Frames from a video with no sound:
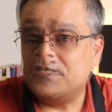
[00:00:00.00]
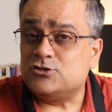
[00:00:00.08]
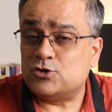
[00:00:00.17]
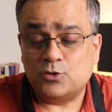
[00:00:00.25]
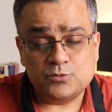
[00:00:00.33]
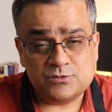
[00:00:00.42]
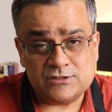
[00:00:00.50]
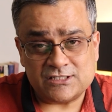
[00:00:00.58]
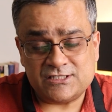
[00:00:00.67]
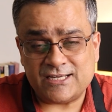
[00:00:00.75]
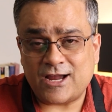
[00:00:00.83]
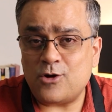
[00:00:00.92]
So
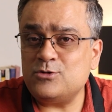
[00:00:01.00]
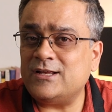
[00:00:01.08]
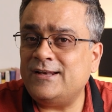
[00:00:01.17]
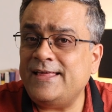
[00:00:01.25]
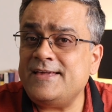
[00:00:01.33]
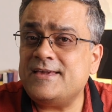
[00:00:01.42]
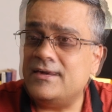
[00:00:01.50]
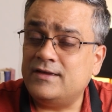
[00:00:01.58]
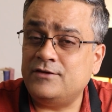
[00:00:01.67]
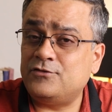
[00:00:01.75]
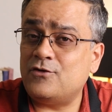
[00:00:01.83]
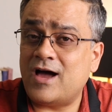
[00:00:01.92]
just check out the link
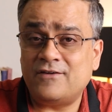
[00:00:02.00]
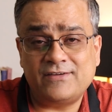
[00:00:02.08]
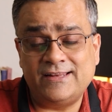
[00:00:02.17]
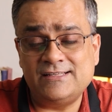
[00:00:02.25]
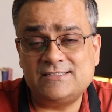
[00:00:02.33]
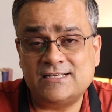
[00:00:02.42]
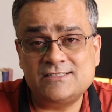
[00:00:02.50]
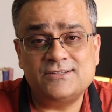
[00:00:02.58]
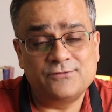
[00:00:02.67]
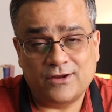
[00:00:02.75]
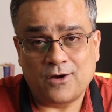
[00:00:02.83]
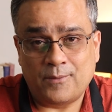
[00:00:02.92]
if you have any such
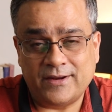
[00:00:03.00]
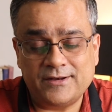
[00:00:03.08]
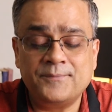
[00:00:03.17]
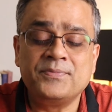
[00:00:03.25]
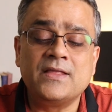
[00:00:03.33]
requirement.